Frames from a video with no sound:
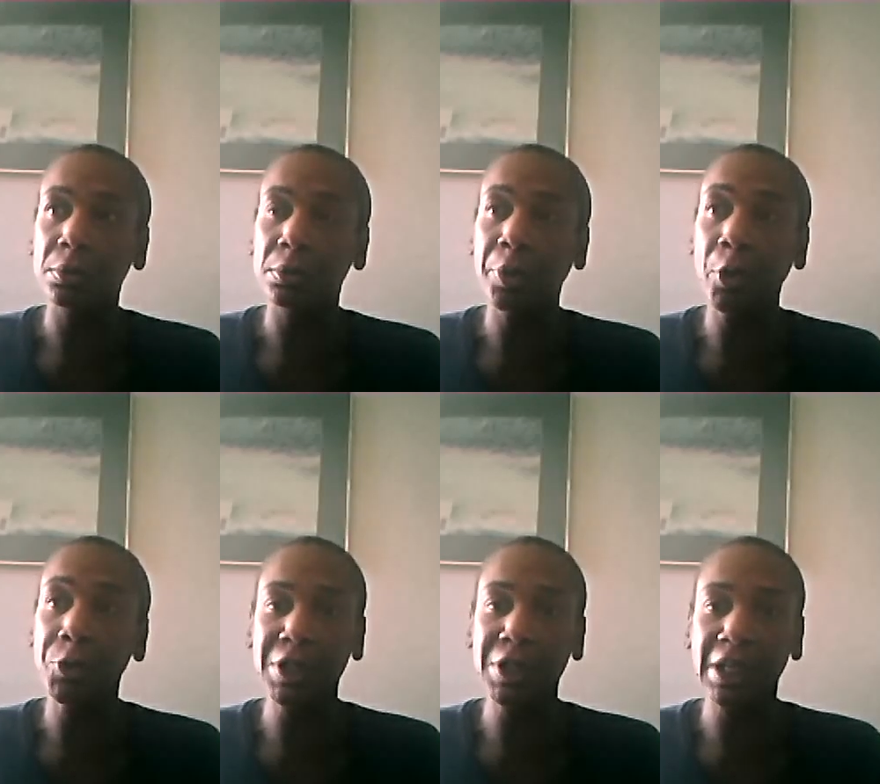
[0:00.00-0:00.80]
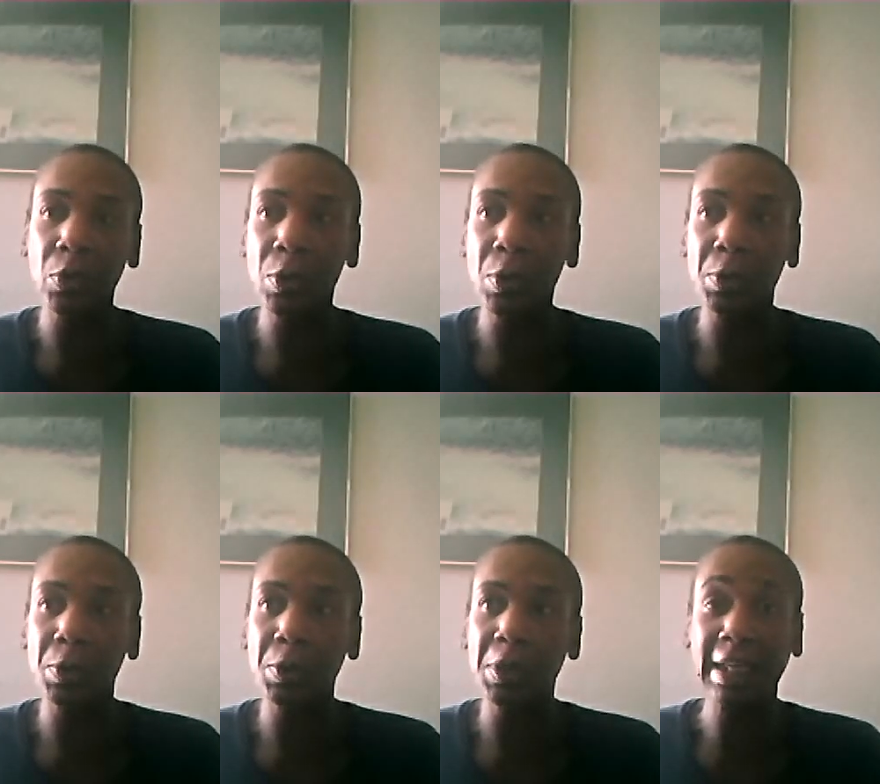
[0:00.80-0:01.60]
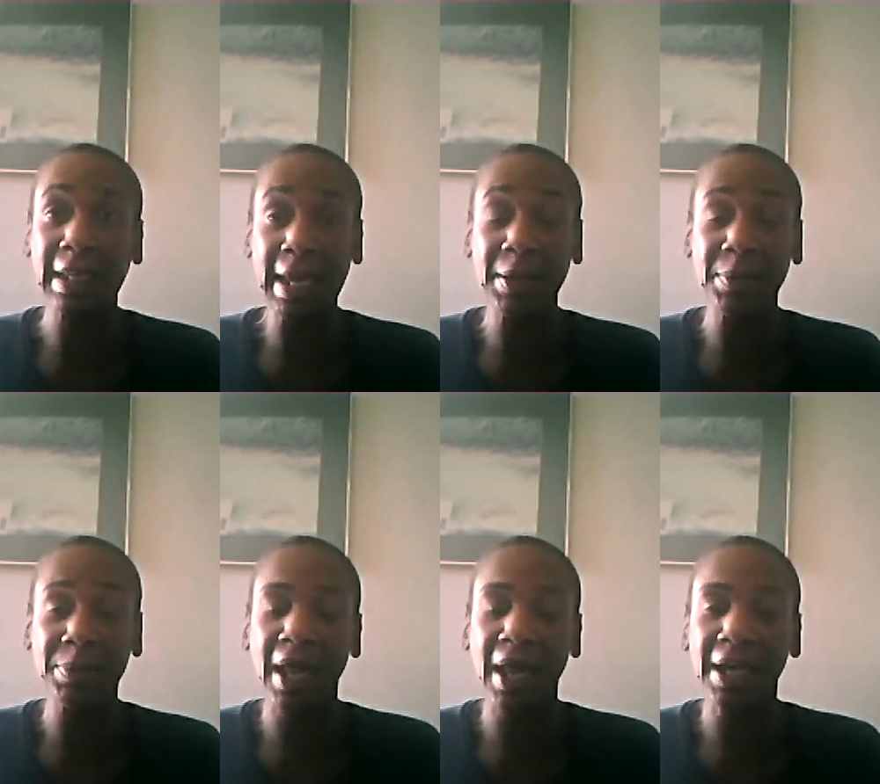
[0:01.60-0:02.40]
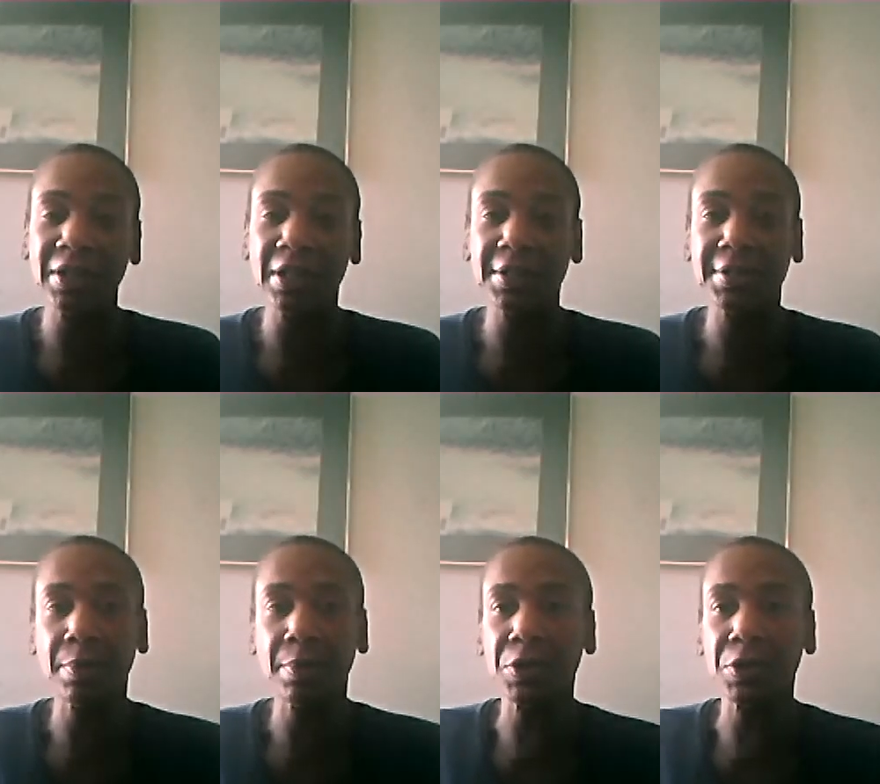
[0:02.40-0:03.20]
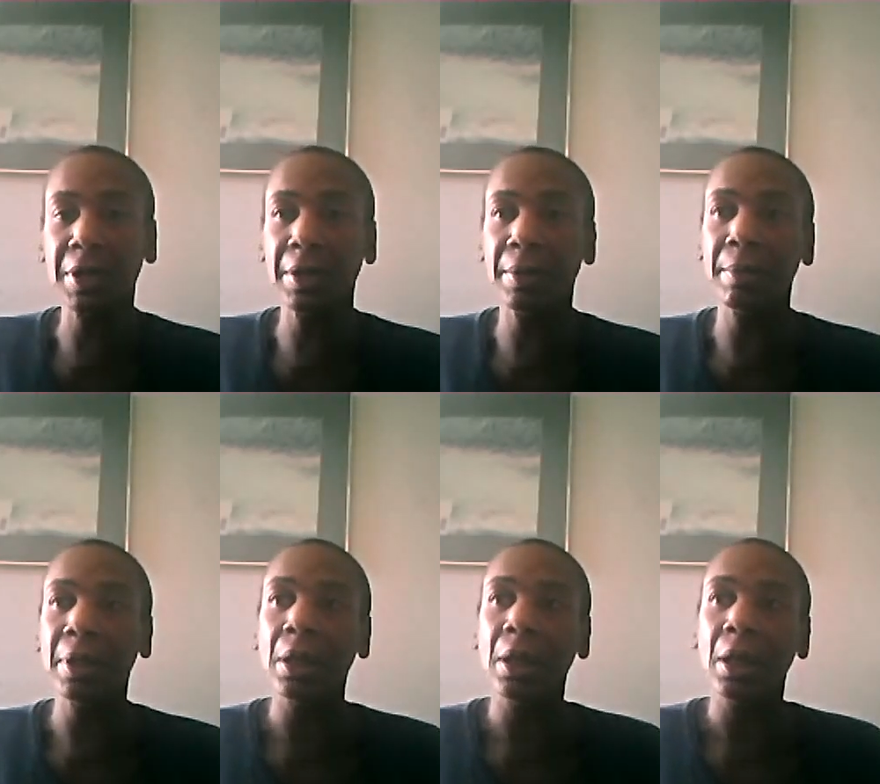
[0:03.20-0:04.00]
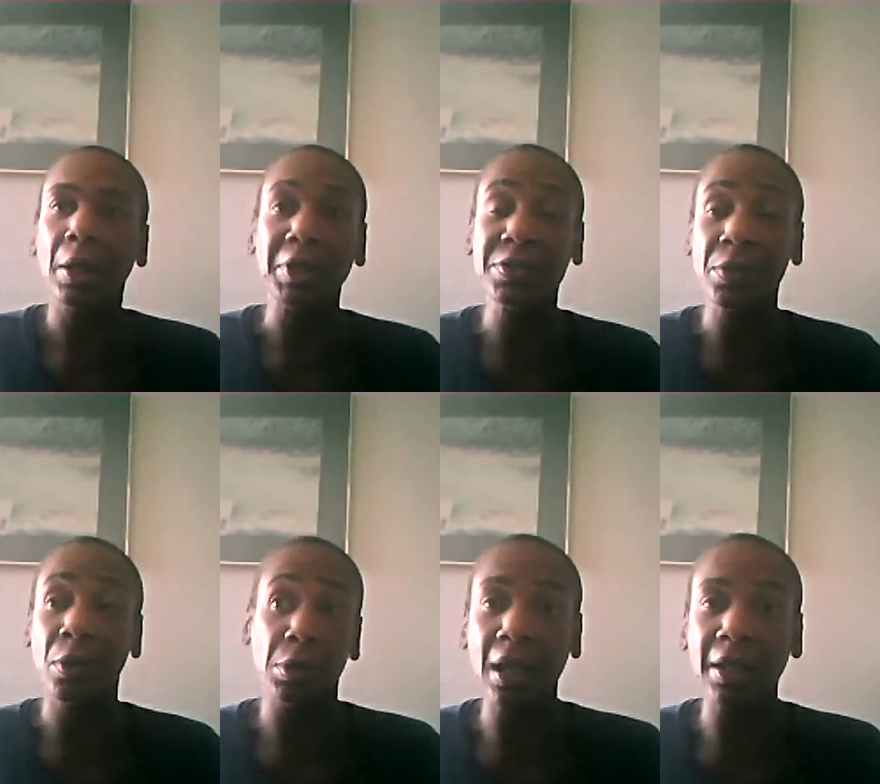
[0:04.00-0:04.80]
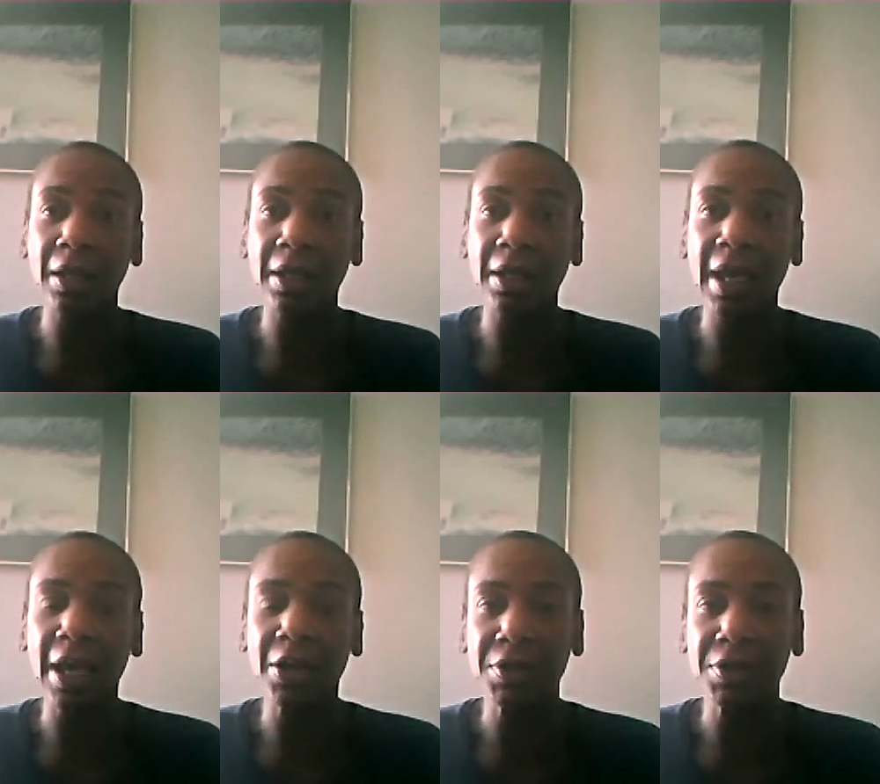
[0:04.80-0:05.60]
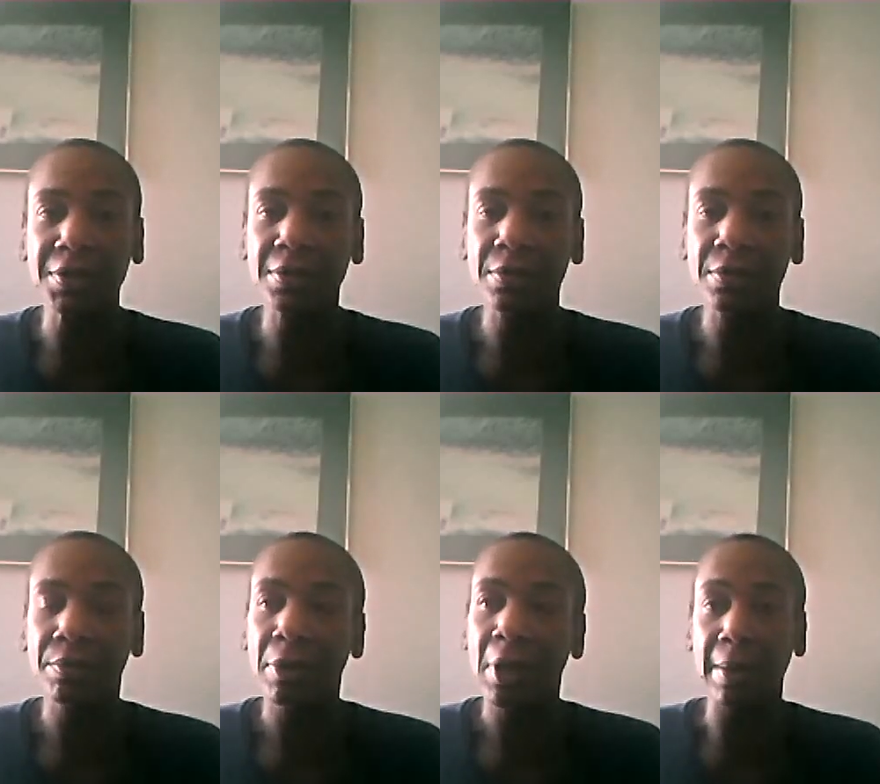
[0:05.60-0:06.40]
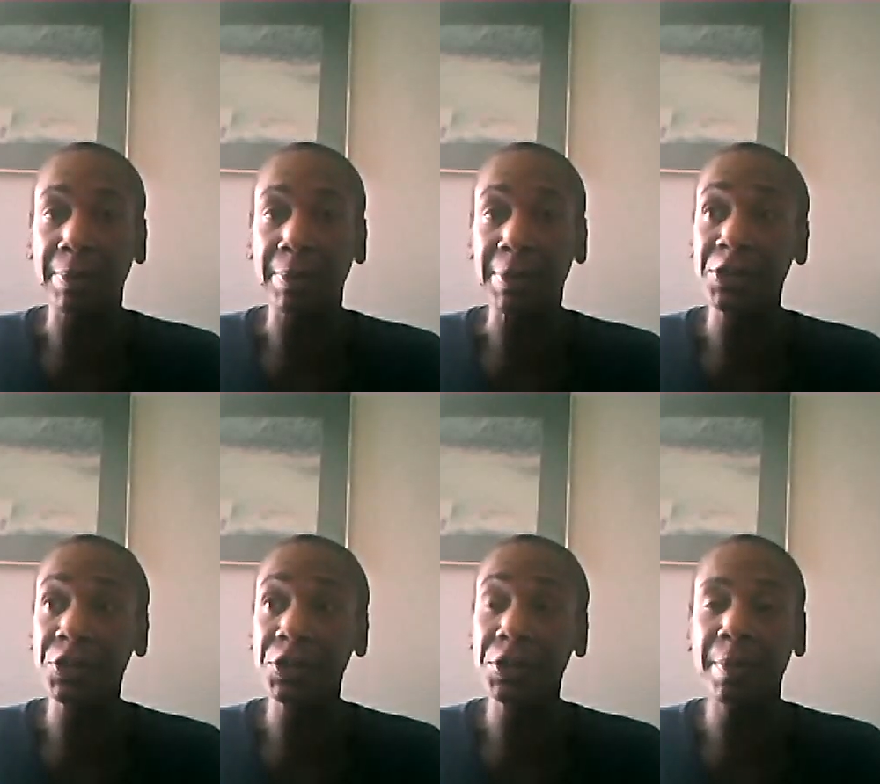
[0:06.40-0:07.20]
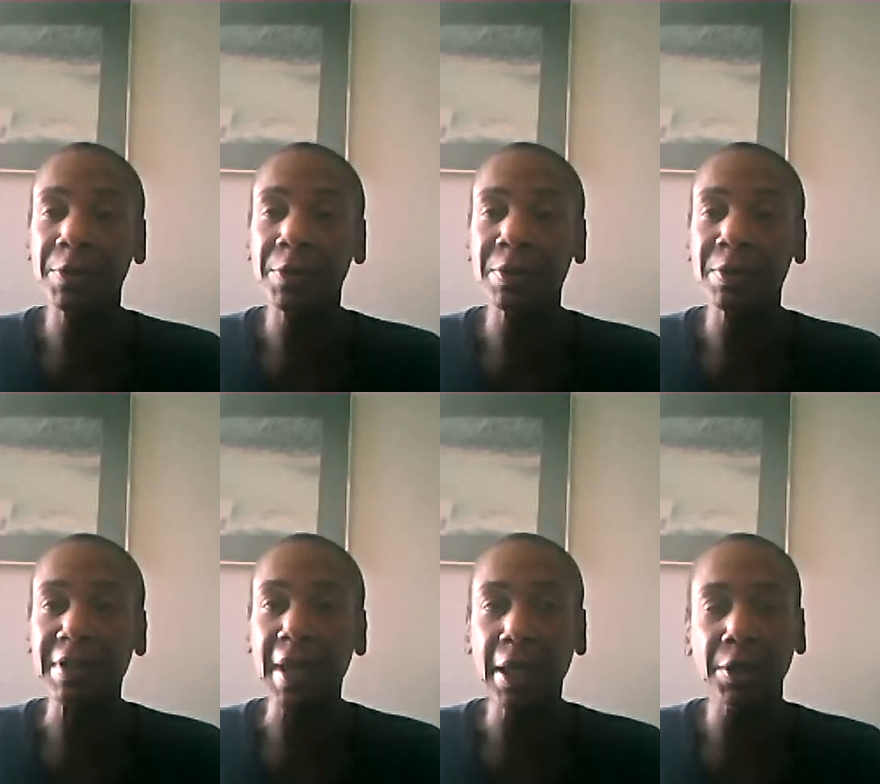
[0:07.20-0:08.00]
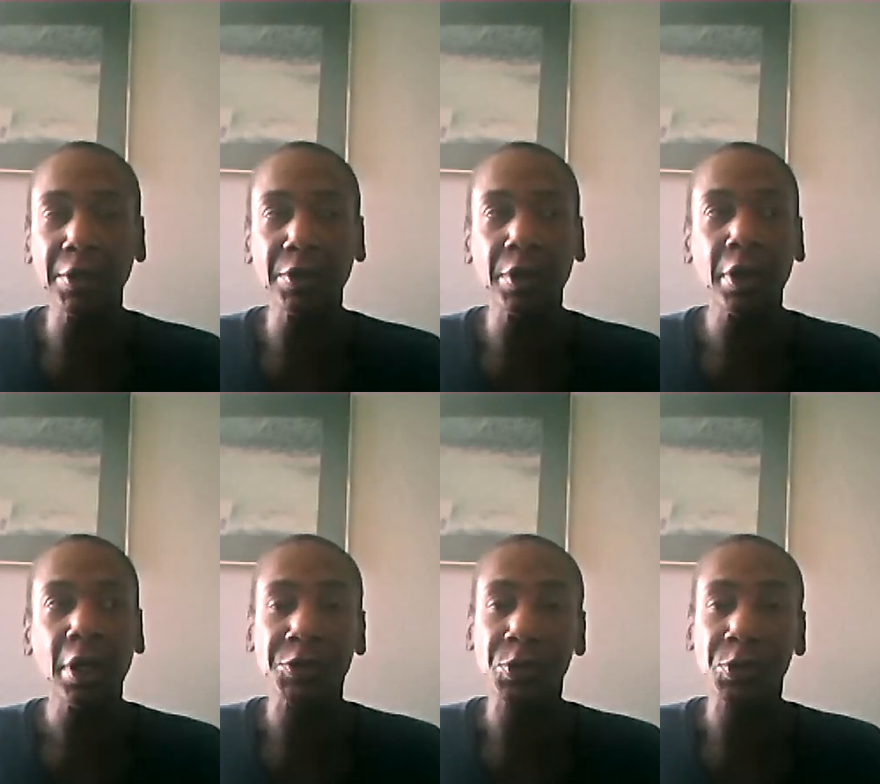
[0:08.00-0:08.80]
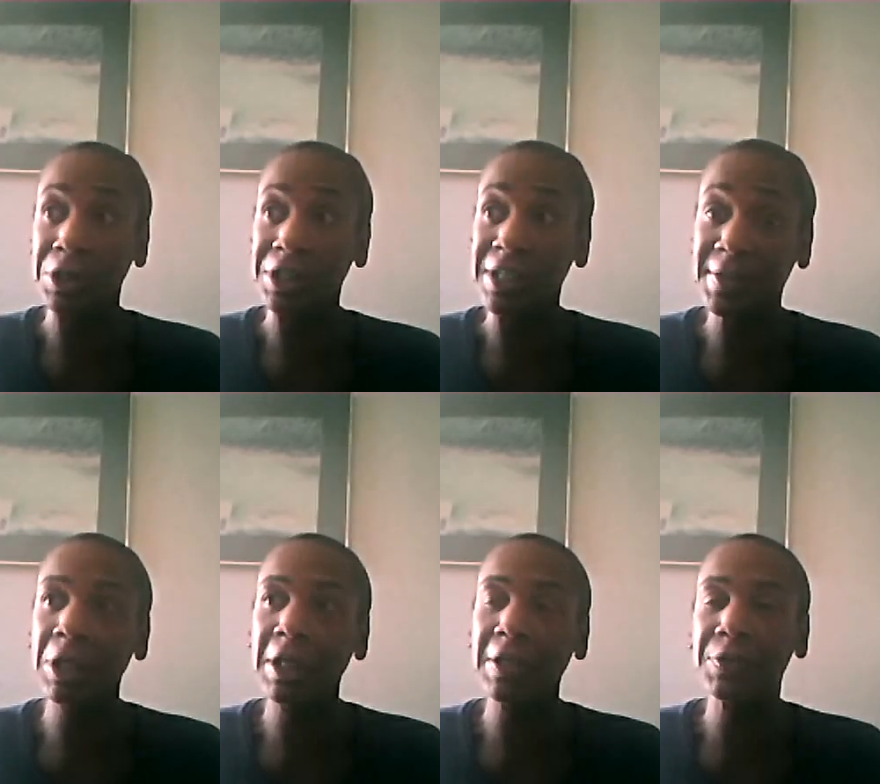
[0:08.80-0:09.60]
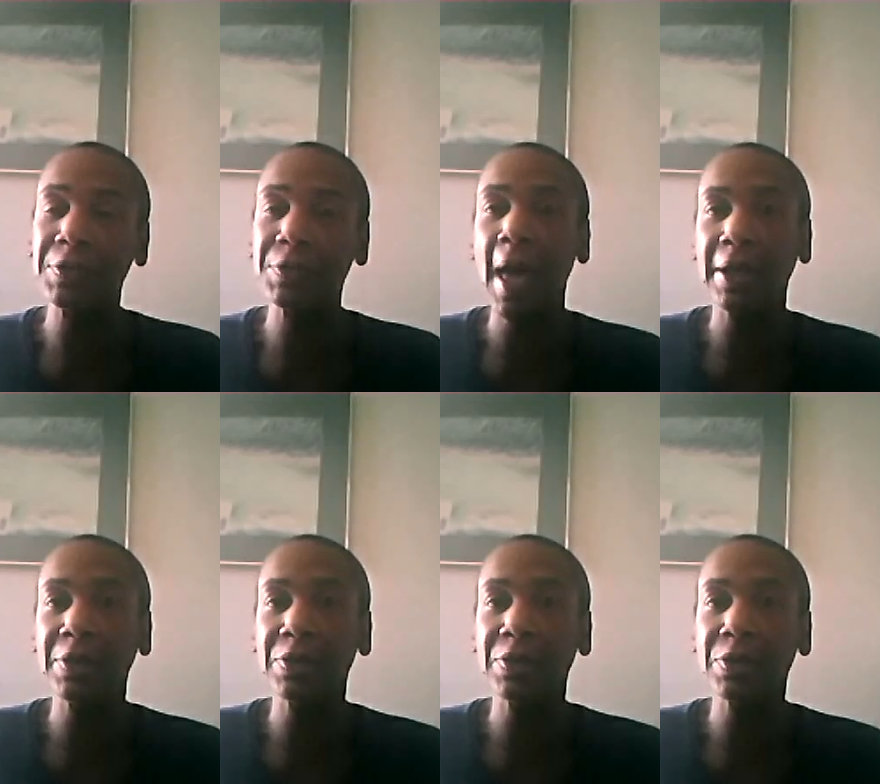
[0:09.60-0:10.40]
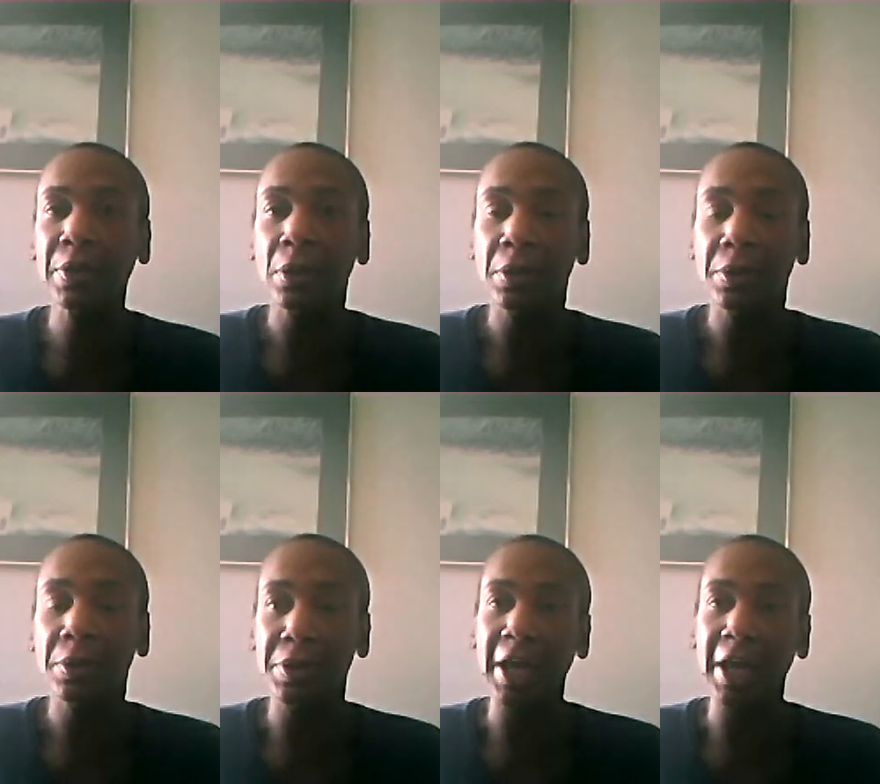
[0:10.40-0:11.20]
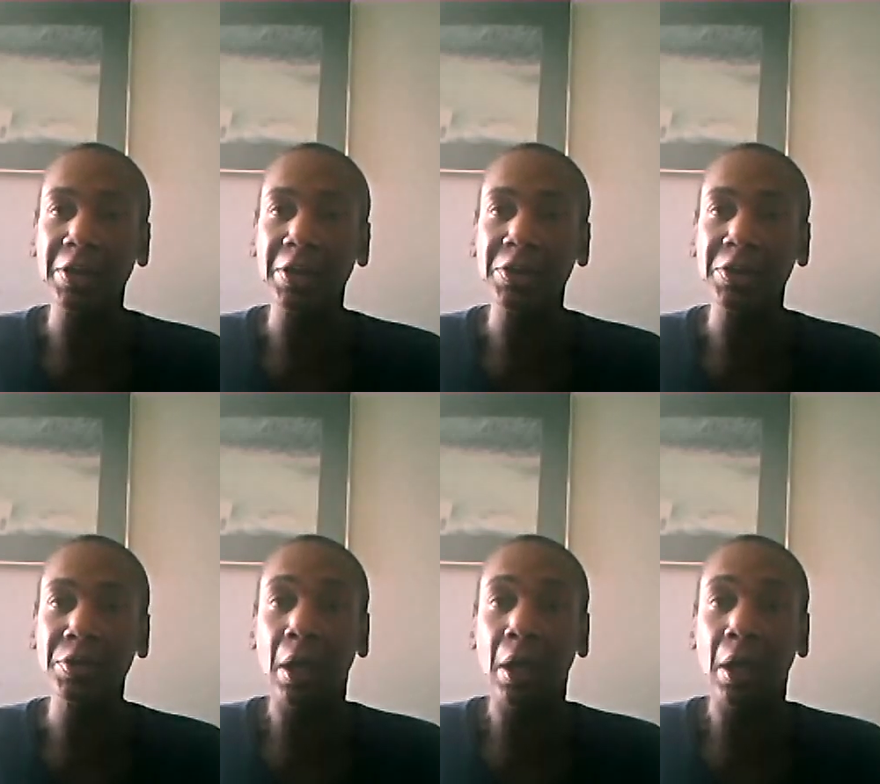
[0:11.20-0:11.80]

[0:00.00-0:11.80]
person who claimed that I did something to them. These are only allegations. Deposition is supposed to be taken, sworn testimony signed, and